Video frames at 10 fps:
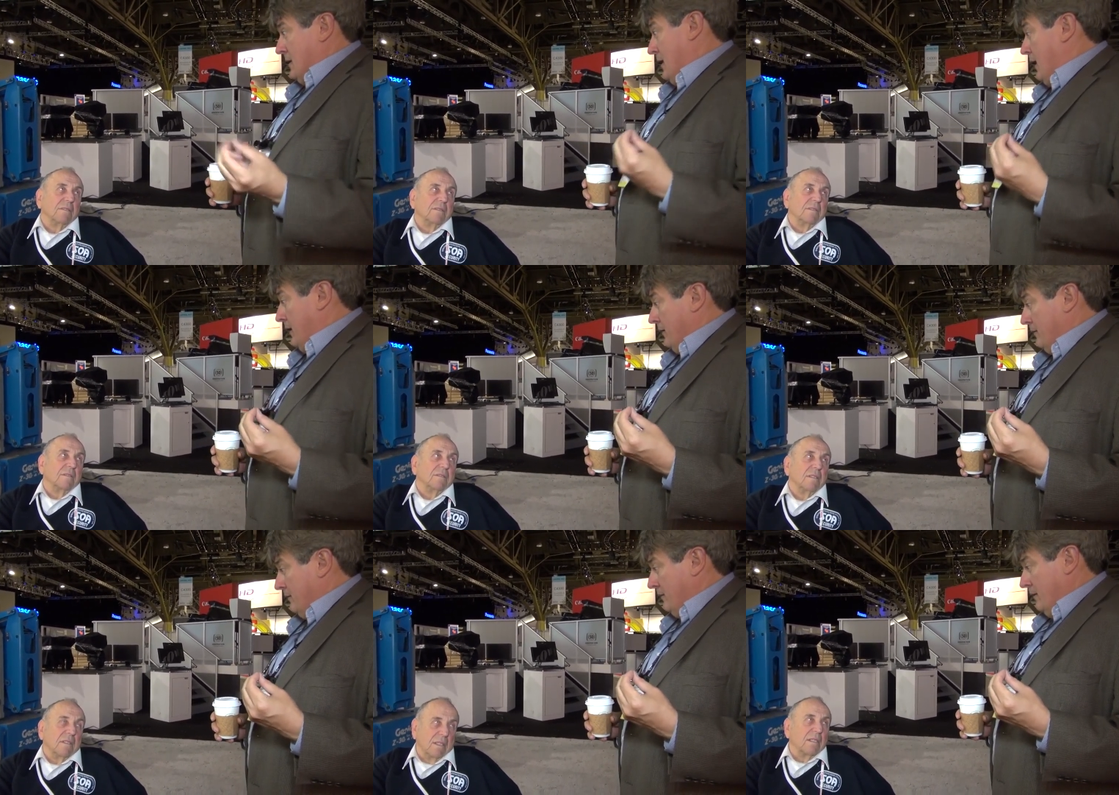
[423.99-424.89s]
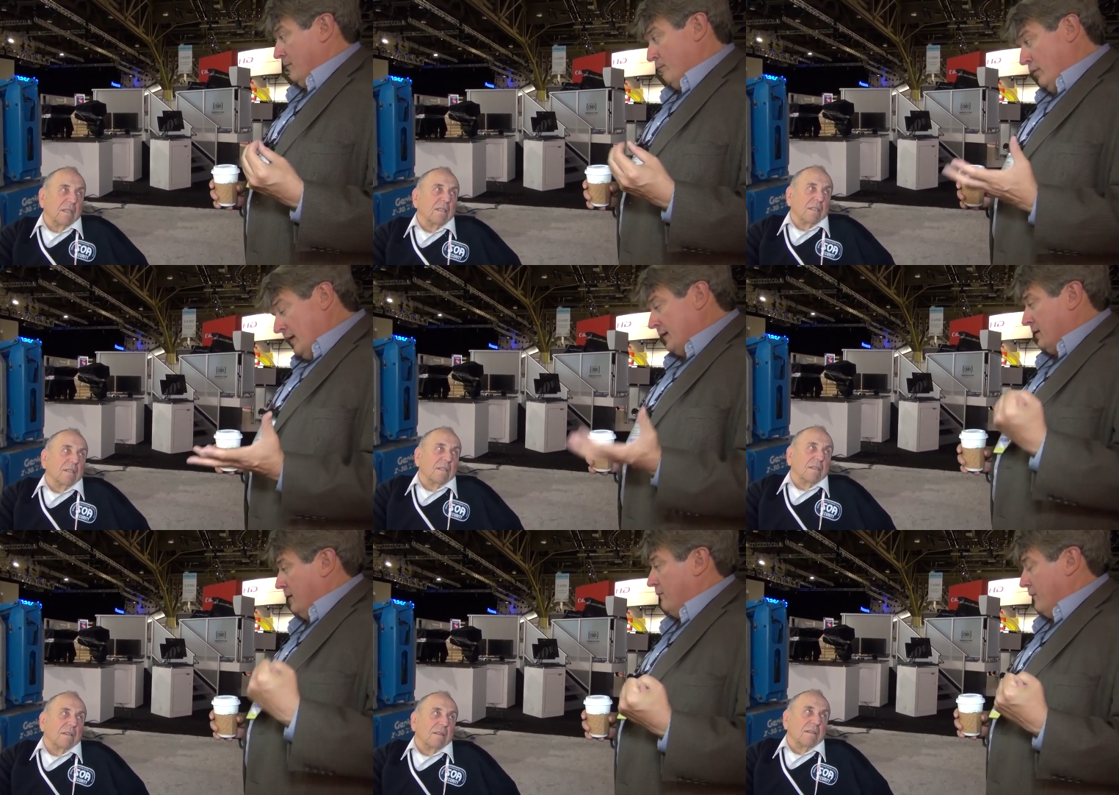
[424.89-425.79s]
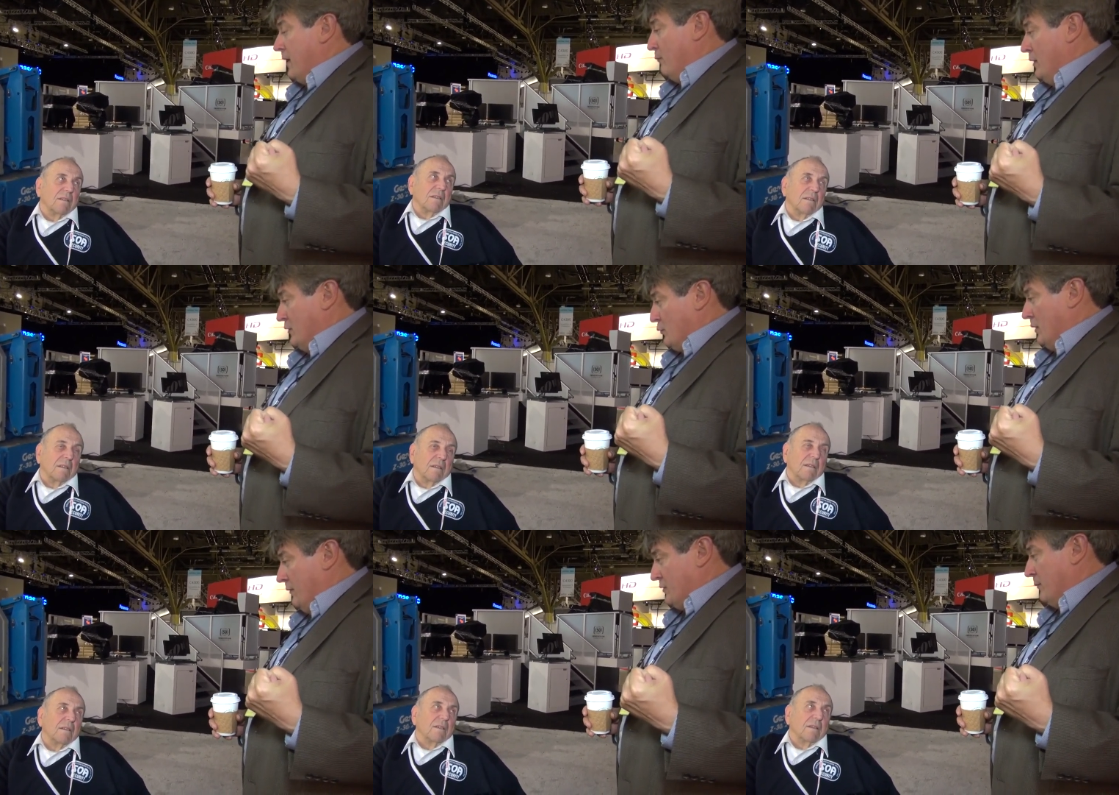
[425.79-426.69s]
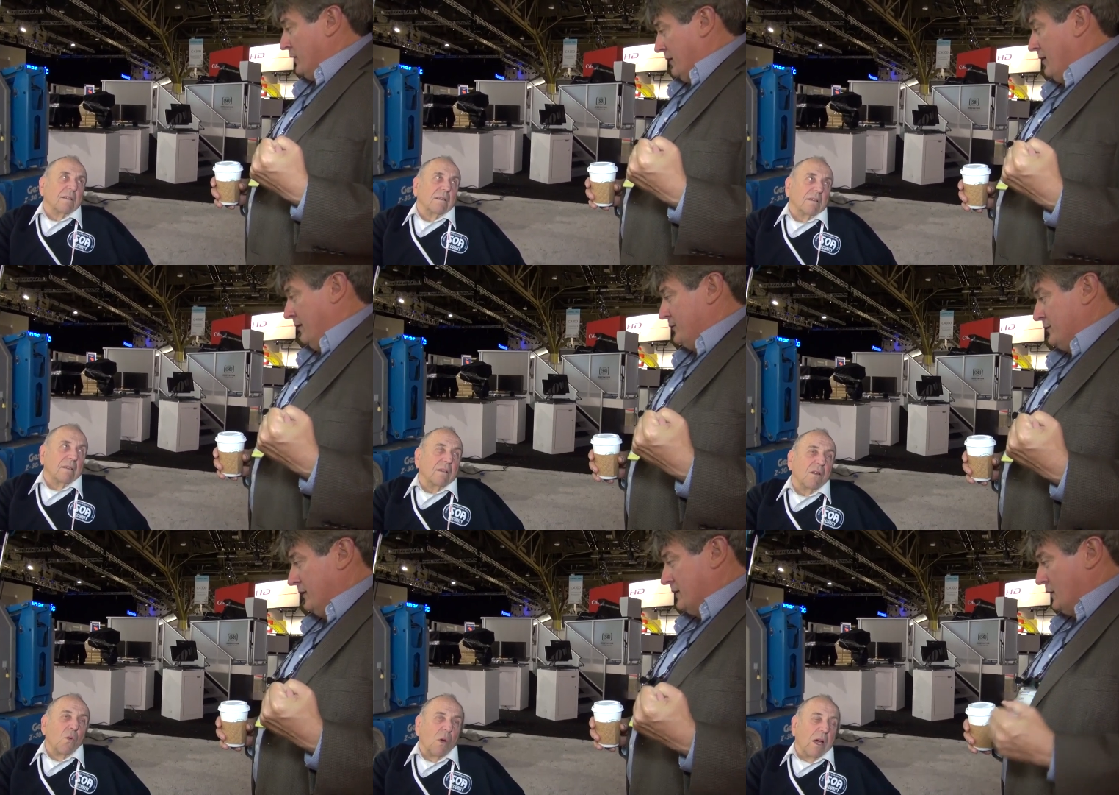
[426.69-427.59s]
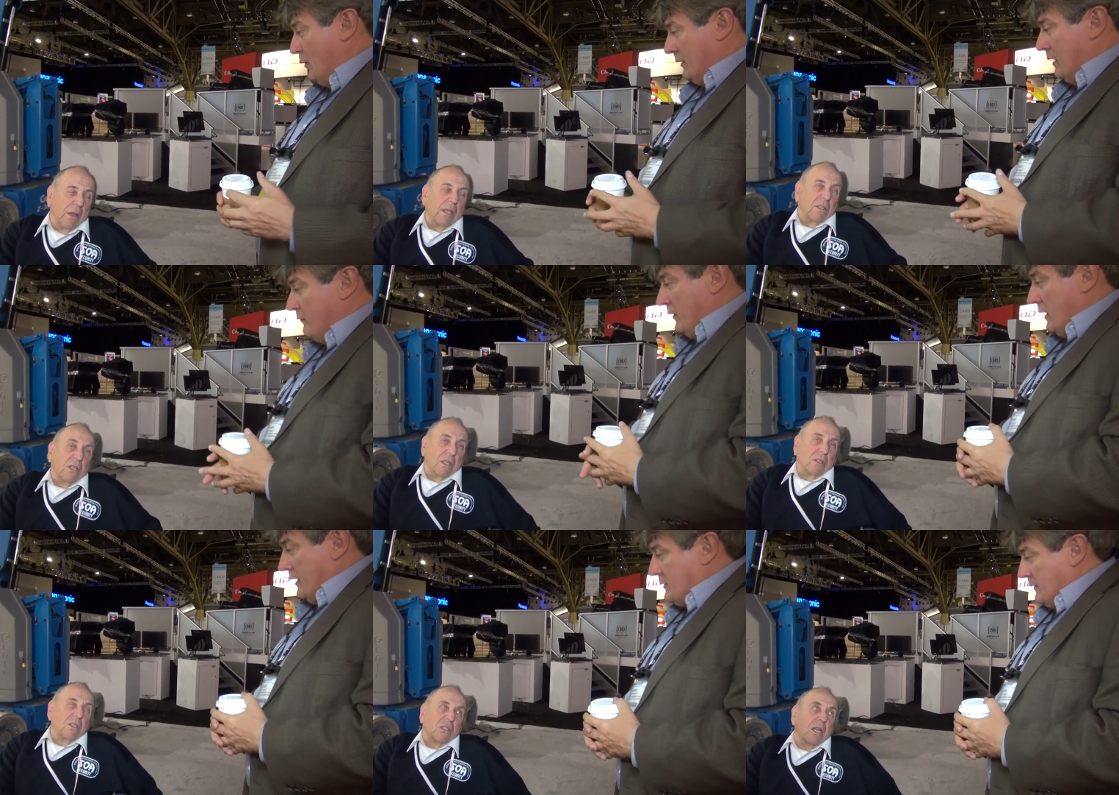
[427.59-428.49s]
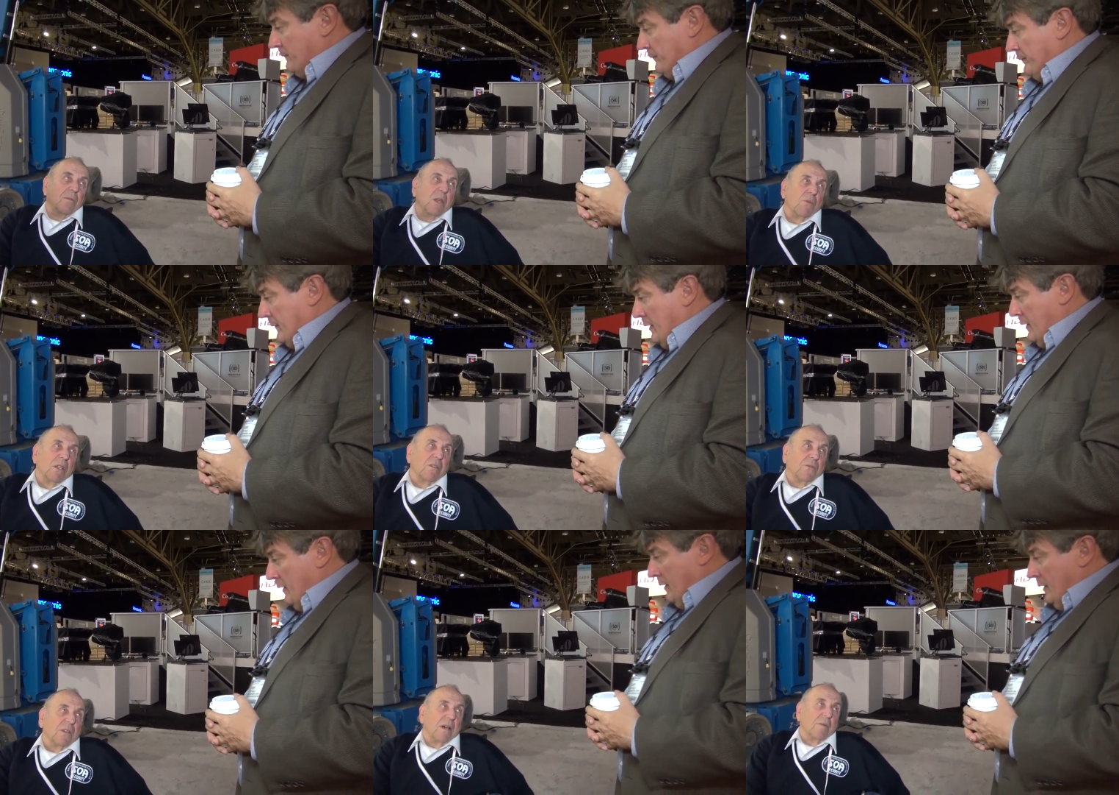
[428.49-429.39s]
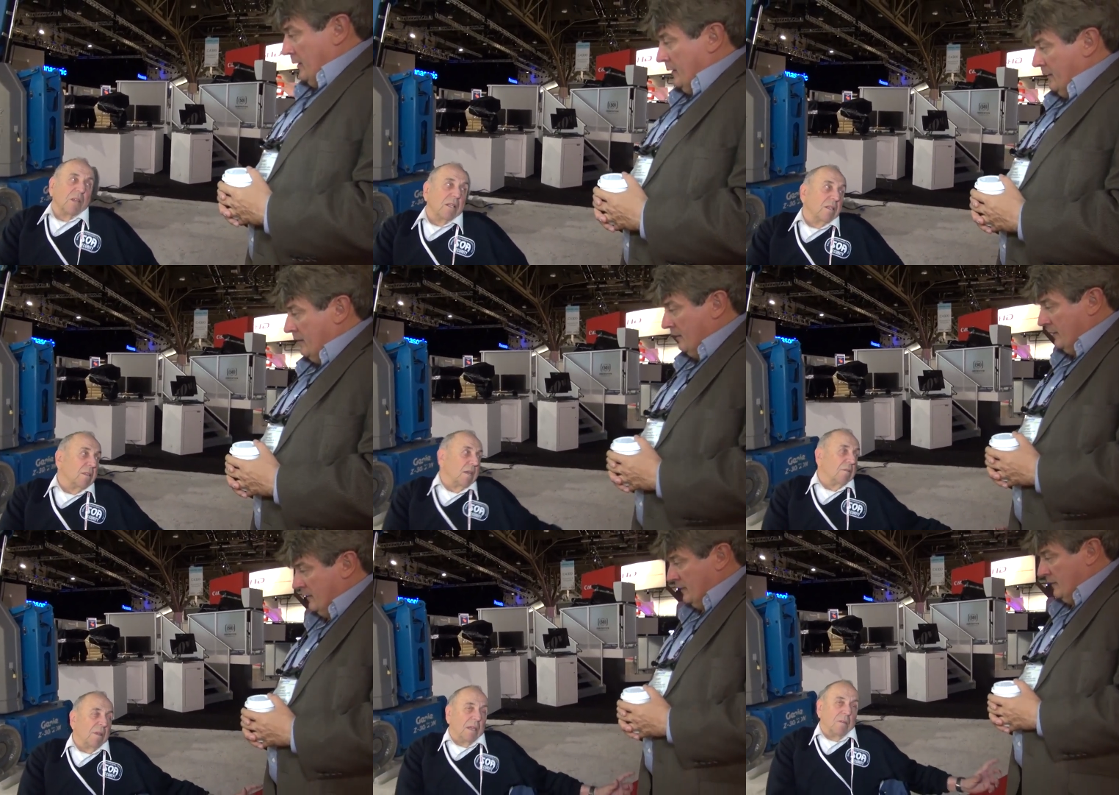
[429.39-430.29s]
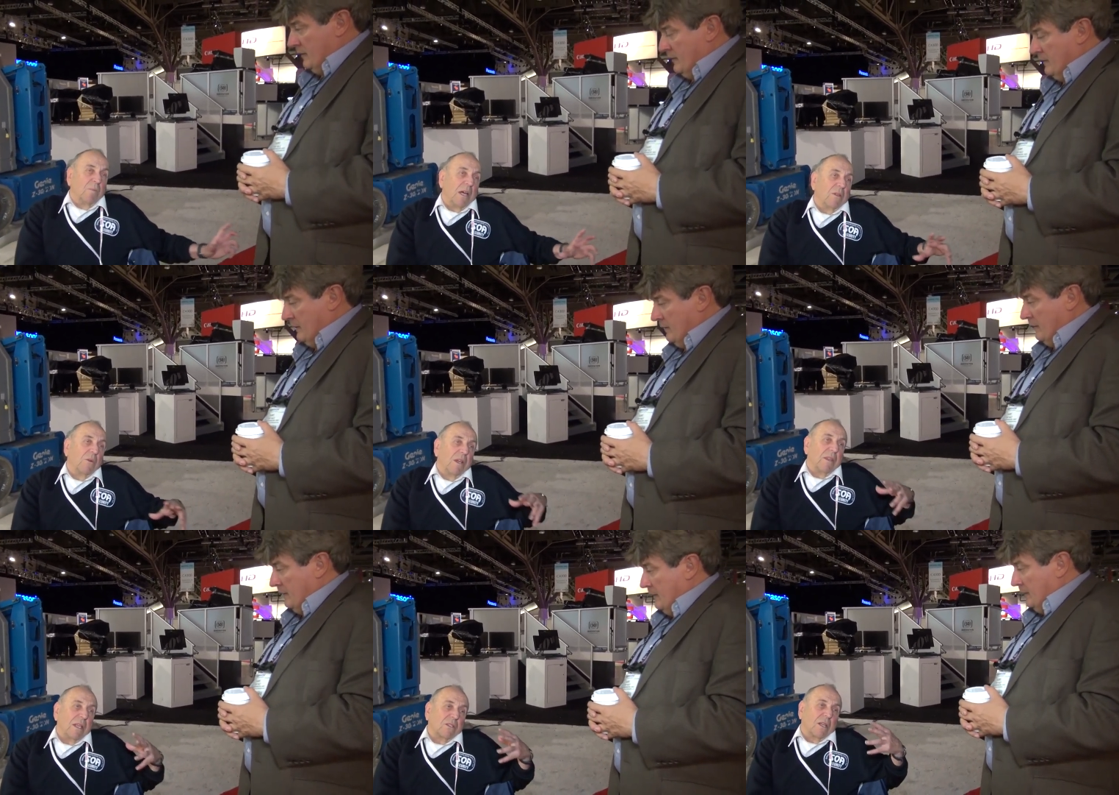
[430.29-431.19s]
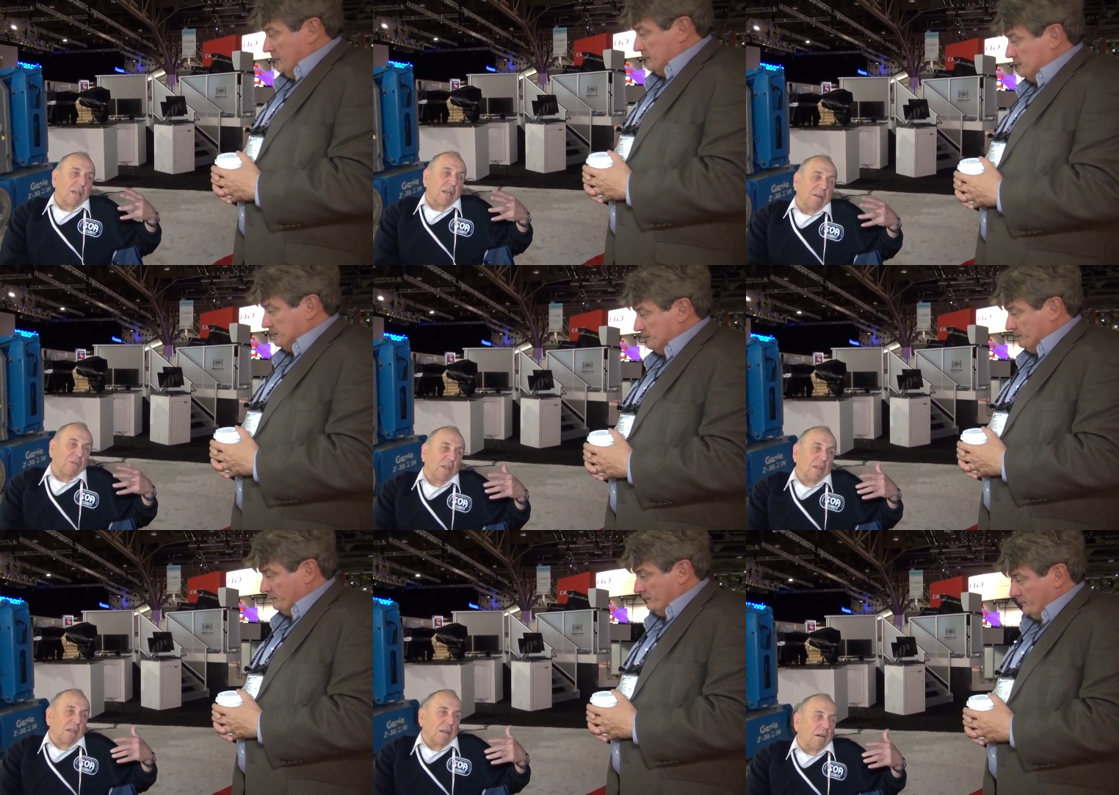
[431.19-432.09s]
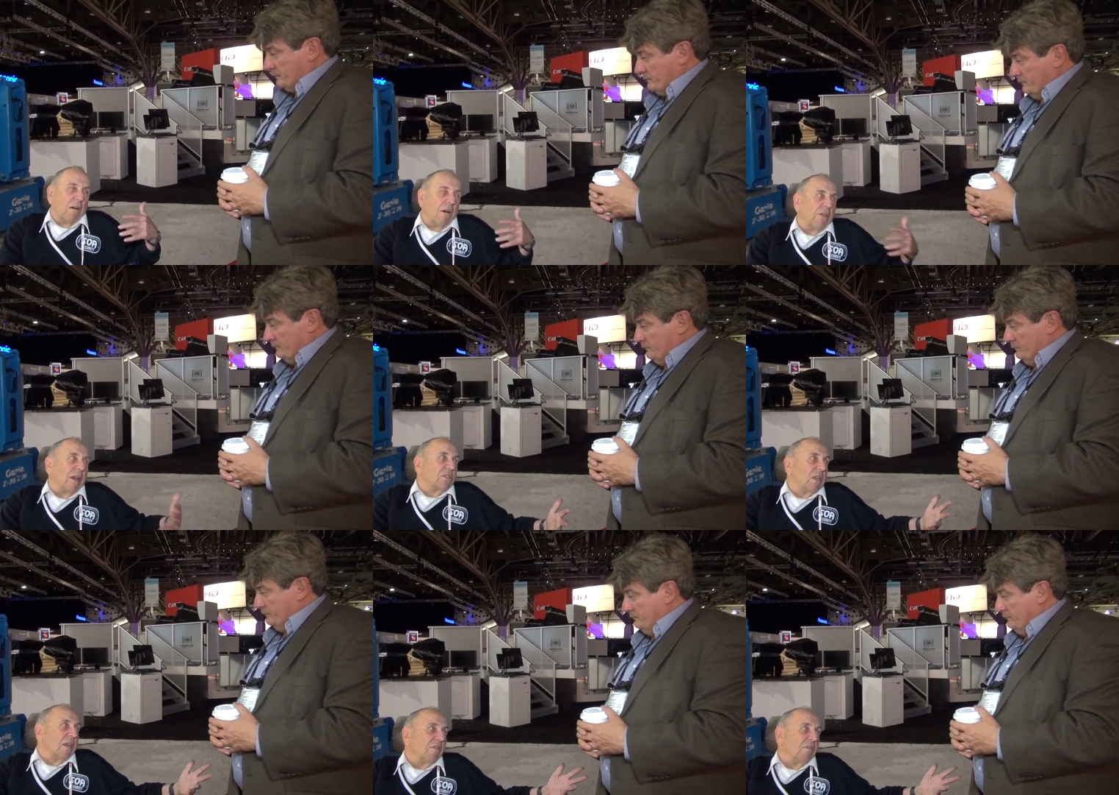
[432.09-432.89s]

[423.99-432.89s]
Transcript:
Speaker 1: today blink and in five minutes we'll have something else. It's well, it's, it, it's
Speaker 2: going to be really phenomenal. And, and, and by the way, that's going to have, all that's going to